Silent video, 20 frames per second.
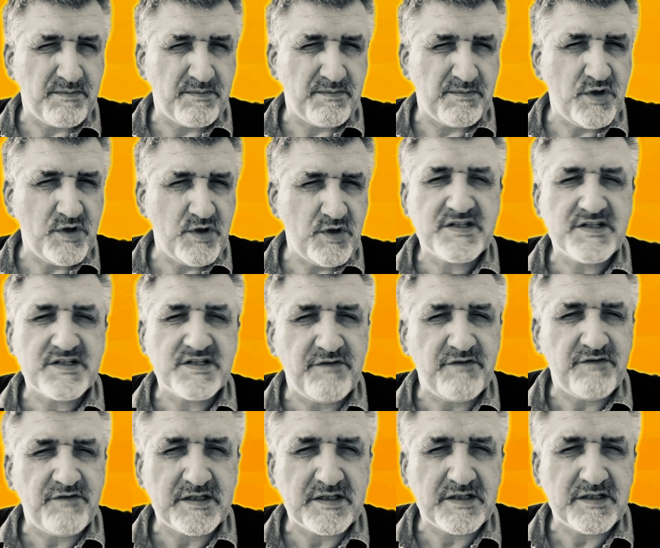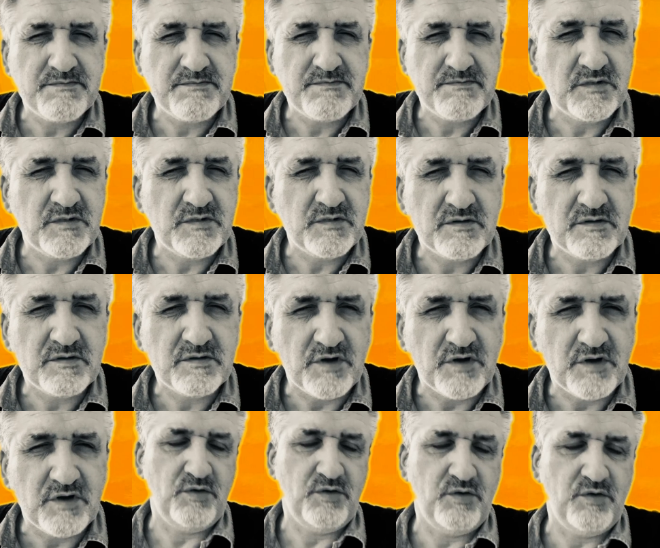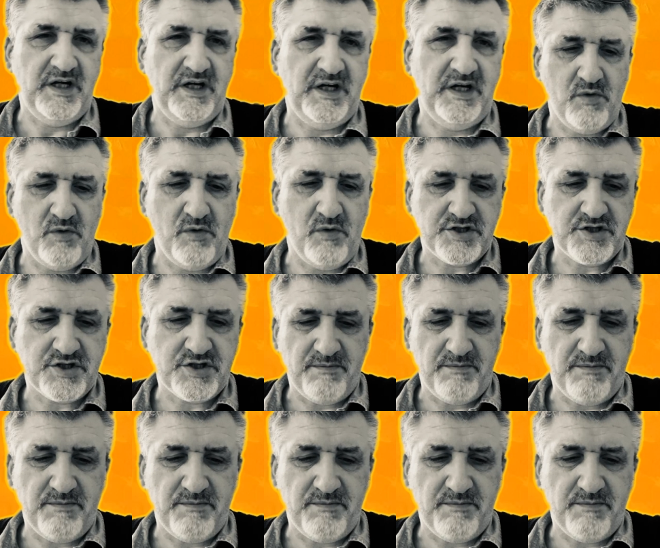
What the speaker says: which is in fact is not really a workshop.